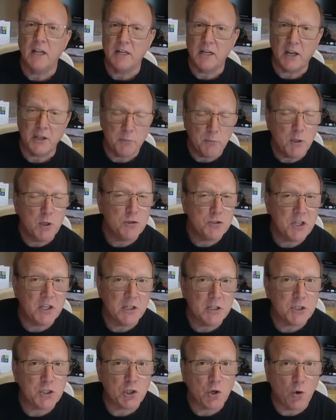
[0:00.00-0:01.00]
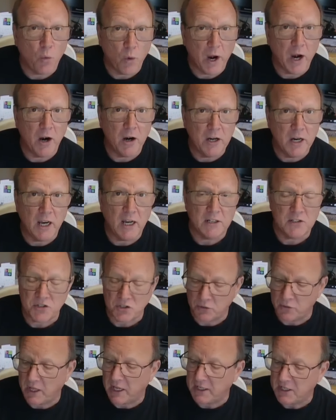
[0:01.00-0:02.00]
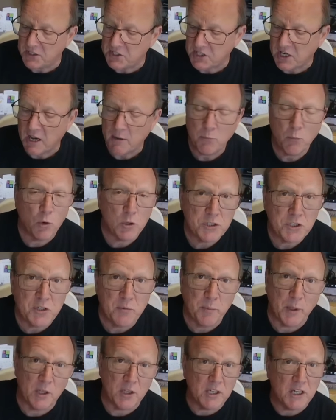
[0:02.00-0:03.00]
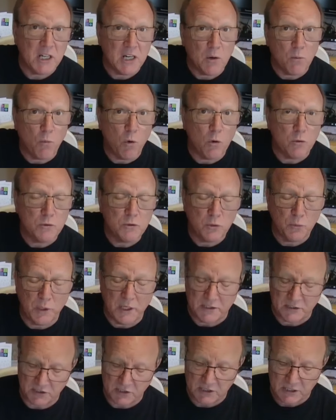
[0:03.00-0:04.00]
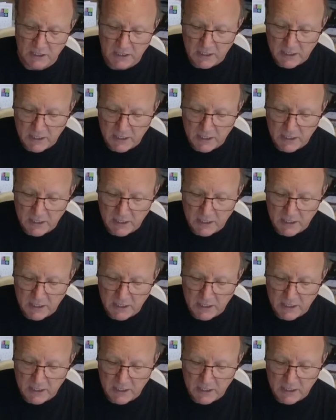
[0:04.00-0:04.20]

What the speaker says: And I'm using a square nut so that it's got more stability and it won't twist.